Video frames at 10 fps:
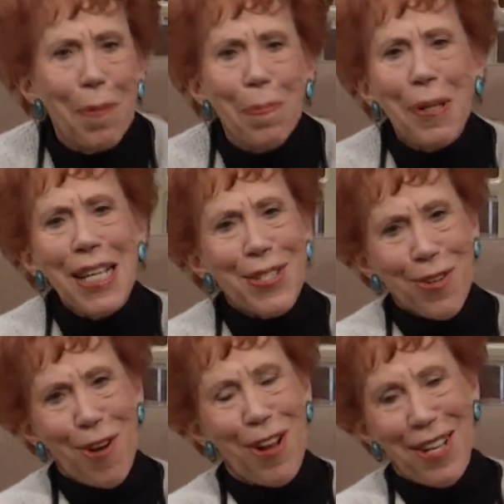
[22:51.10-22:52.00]
Please
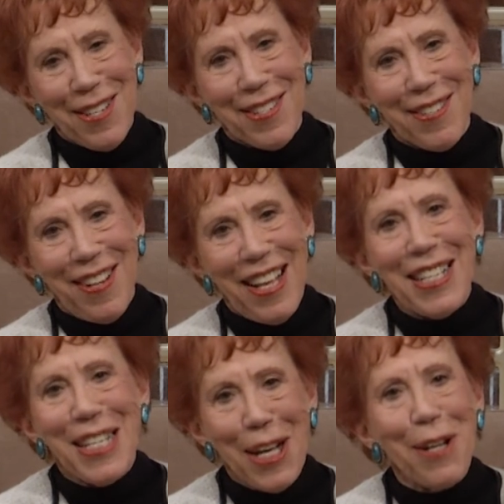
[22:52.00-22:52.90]
call us
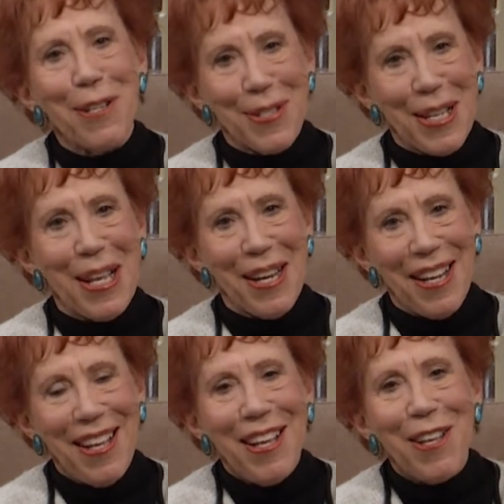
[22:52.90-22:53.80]
and tell us that
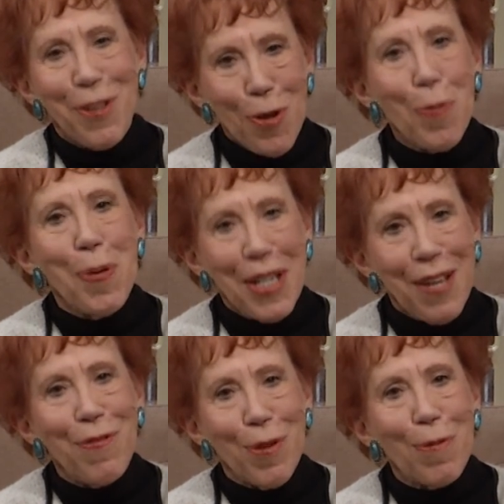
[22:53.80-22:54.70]
you
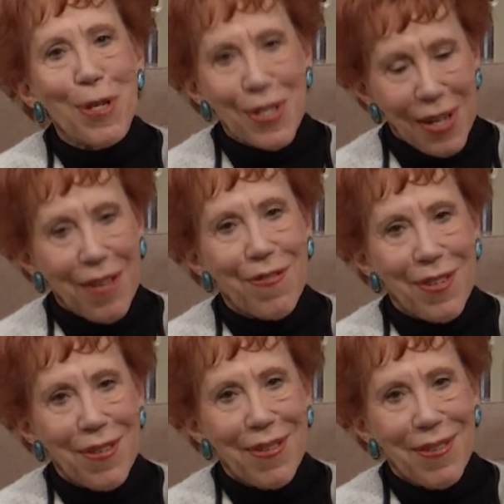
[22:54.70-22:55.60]
believe you
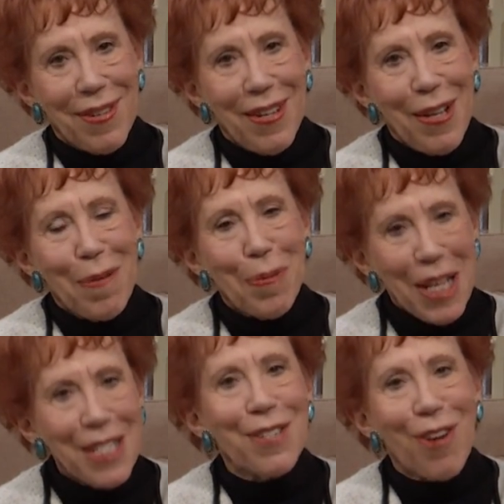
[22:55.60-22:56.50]
received.
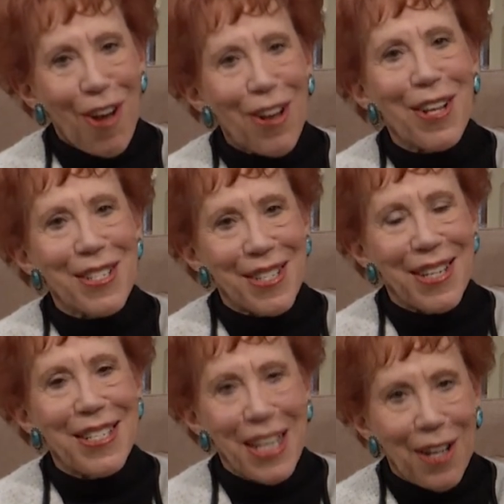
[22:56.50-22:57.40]
Please call us
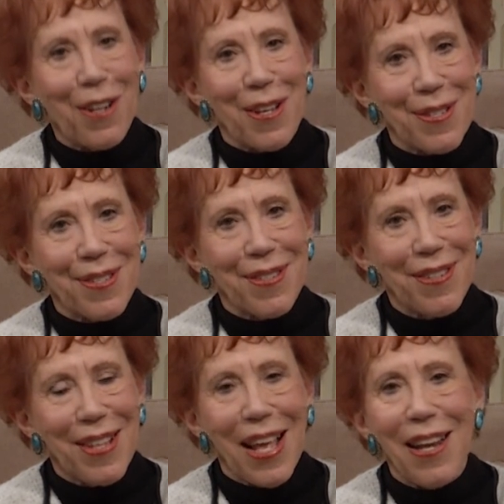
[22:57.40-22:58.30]
and tell us
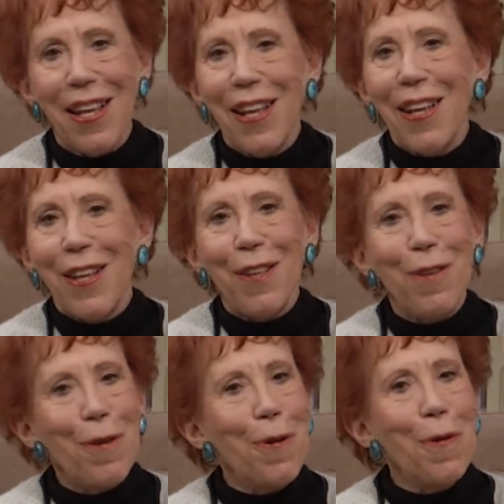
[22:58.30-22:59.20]
that
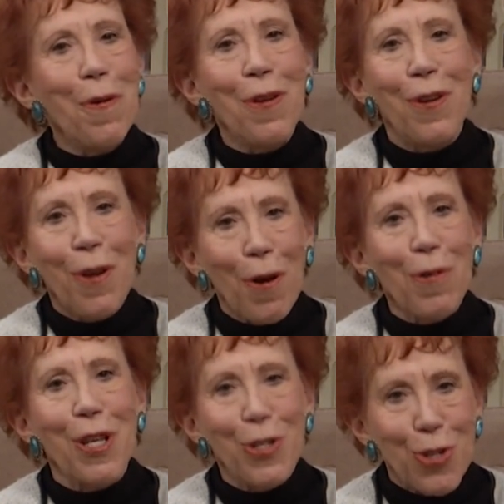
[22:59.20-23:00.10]
you know
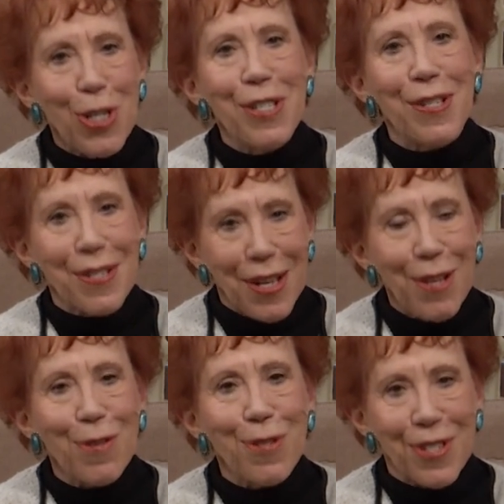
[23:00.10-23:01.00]
that Jesus
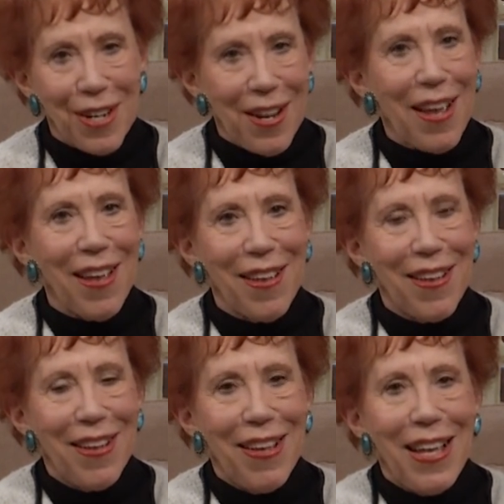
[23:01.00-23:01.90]
heals today.
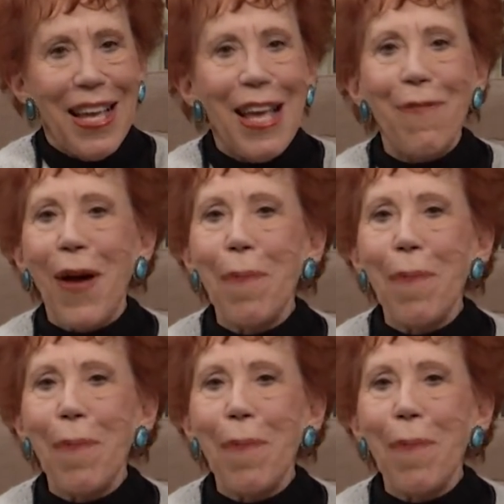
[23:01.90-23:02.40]
If I